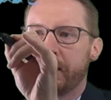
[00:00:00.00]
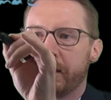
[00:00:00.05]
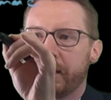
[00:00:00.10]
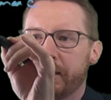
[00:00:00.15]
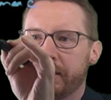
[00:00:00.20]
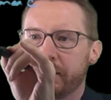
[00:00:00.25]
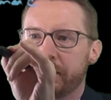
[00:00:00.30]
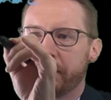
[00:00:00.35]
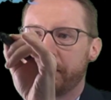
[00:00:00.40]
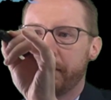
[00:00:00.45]

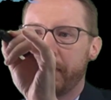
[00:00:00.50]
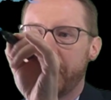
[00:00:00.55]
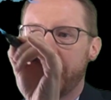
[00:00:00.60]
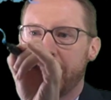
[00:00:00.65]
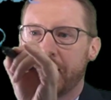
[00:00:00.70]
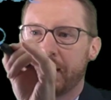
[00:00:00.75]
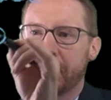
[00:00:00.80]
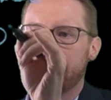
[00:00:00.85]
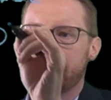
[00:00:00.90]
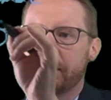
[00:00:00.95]
and
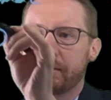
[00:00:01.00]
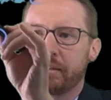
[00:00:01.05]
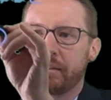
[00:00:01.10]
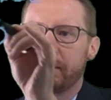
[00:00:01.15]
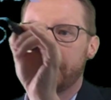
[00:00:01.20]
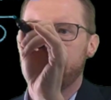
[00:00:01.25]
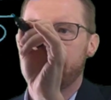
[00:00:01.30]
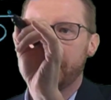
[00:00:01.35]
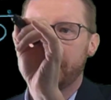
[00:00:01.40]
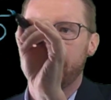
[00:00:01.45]
demand
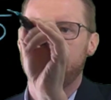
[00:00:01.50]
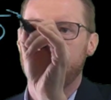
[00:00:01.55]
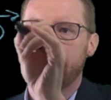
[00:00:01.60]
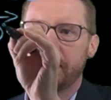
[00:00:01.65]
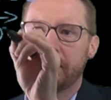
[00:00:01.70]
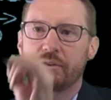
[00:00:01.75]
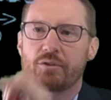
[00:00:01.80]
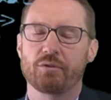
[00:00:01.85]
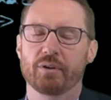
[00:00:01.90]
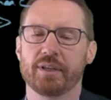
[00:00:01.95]

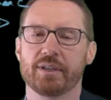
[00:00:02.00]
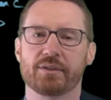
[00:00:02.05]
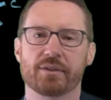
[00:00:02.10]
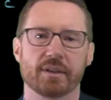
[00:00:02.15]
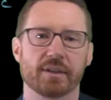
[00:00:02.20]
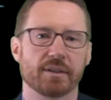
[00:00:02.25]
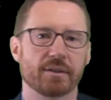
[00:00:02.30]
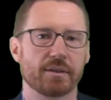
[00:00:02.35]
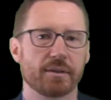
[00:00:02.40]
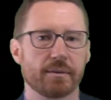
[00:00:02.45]

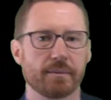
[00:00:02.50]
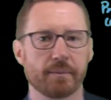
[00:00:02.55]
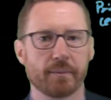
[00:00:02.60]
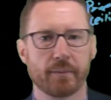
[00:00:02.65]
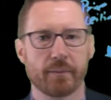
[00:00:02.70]
increases.